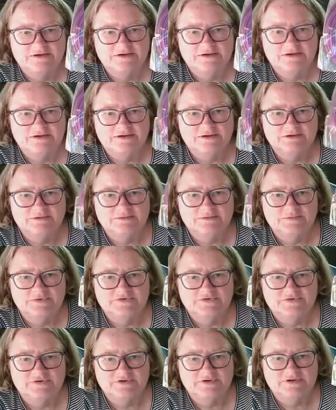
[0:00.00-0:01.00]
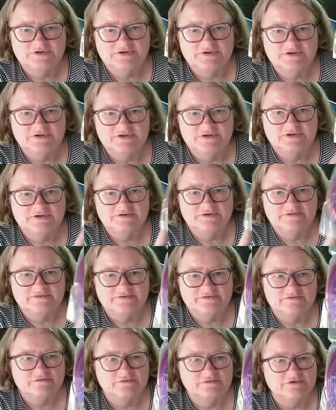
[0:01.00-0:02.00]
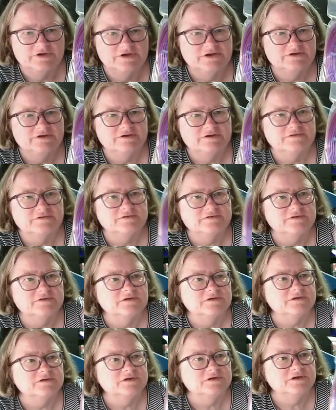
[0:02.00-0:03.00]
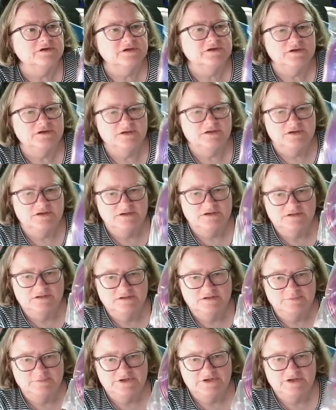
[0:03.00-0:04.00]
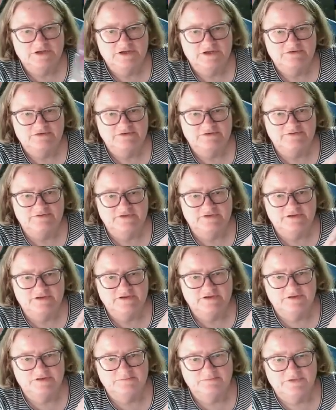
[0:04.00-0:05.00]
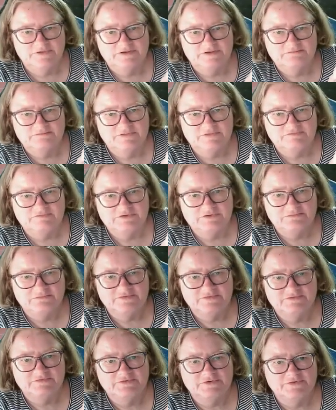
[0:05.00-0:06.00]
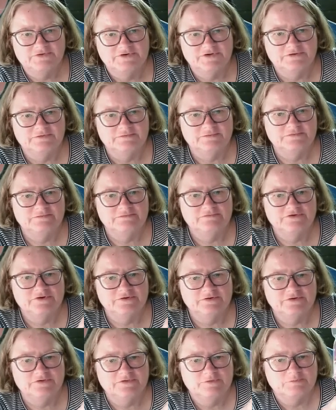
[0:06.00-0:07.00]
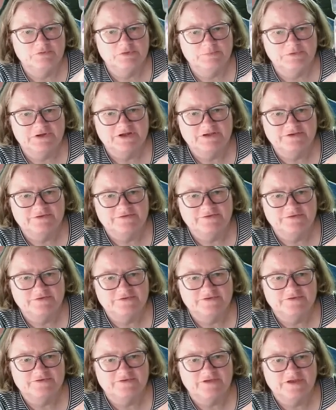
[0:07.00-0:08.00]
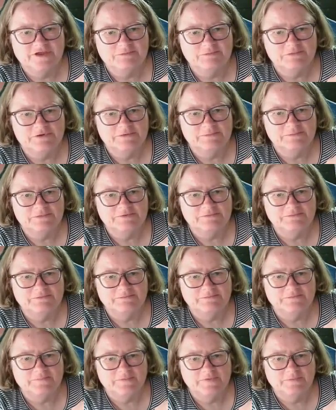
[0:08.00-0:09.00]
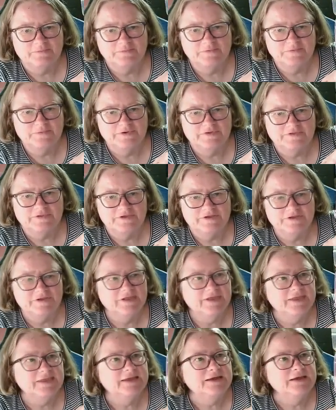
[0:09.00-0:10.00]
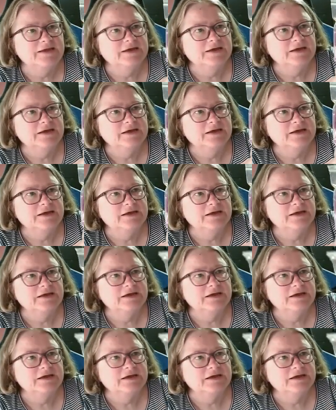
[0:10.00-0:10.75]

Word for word: uh, which is great. It's a little bit hard to see. Um, I mean, difficulty showing the proper colours on this camera, but we'll get there uh,